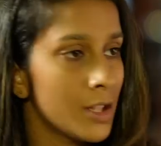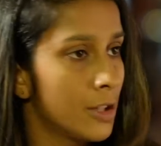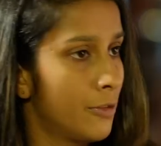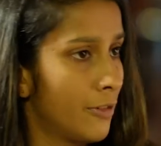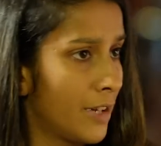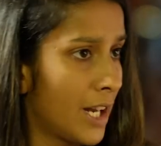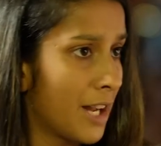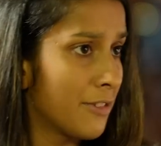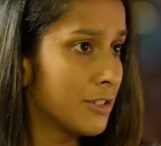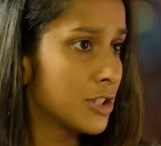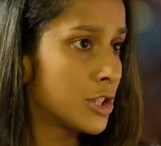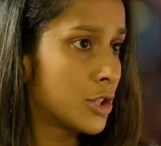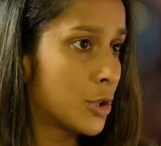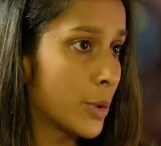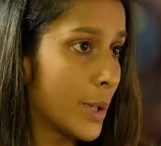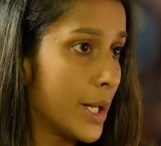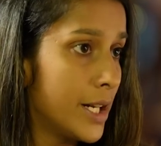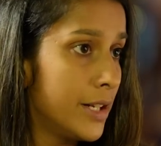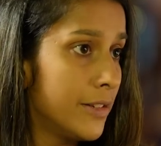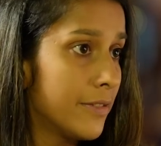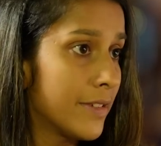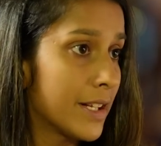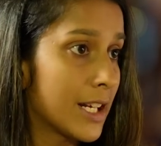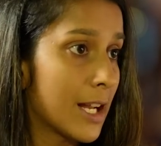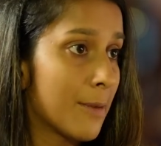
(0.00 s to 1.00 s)
when I was
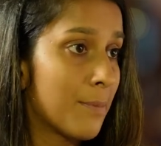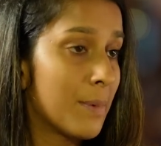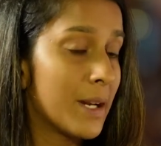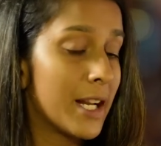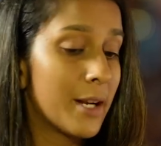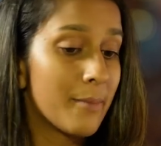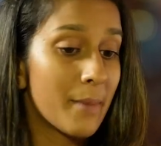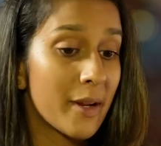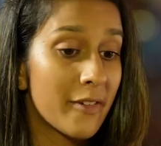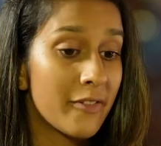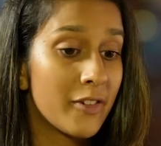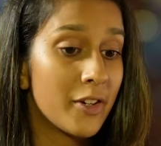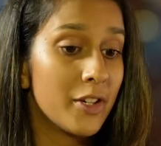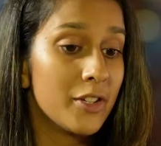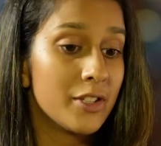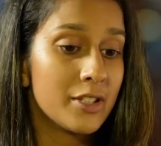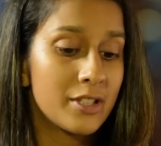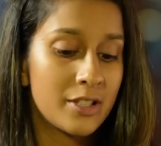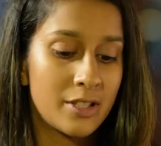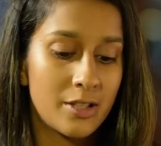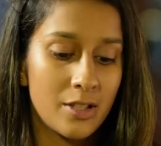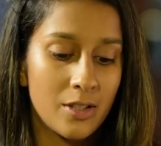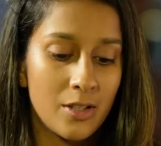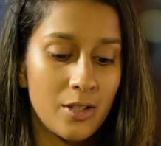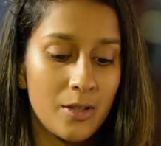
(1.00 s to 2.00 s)
twelve and I played my
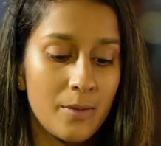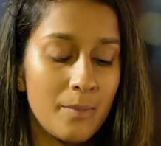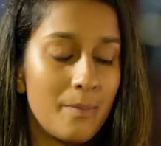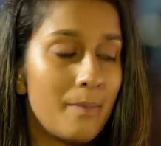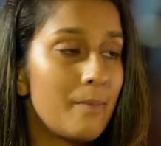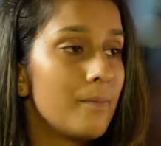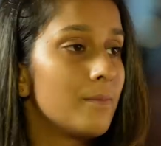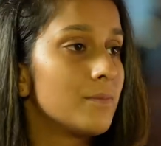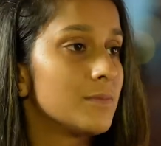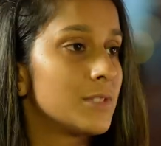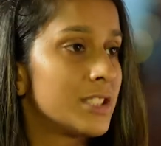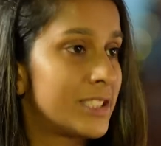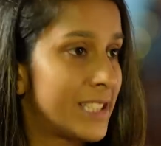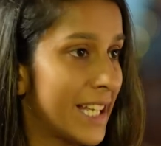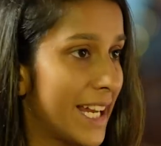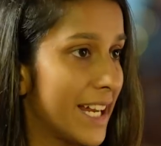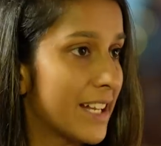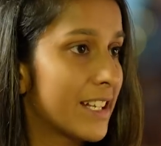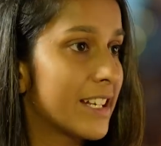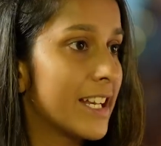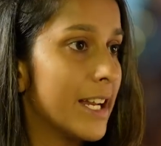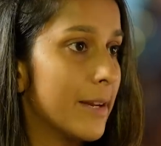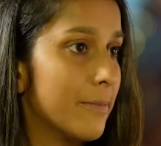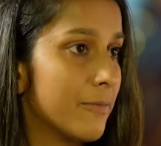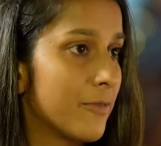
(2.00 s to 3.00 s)
first um,
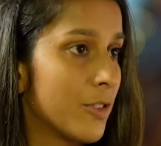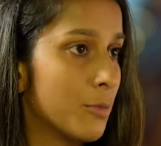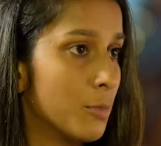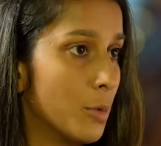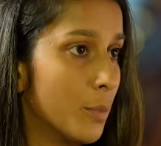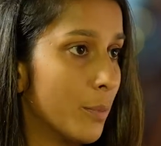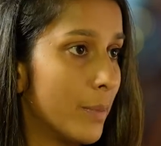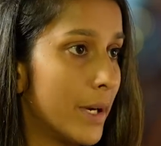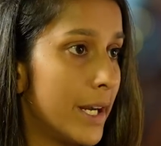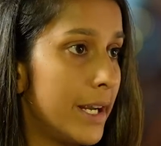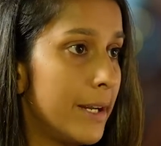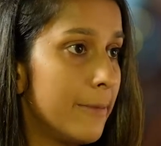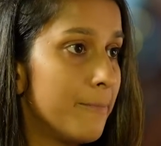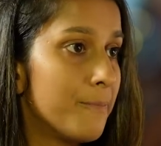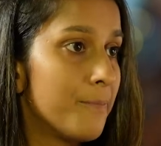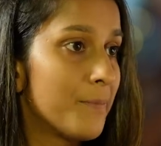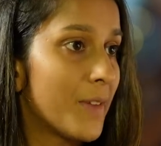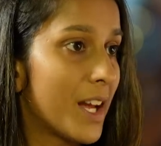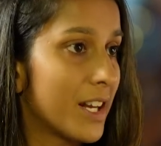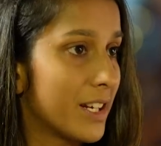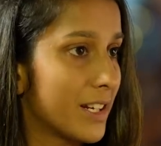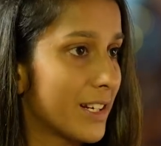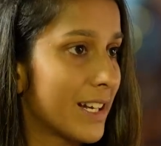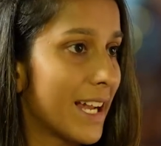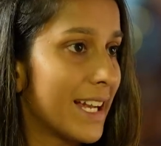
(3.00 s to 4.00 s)
state game for Mumbai
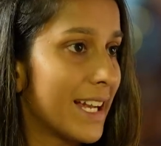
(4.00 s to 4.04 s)
under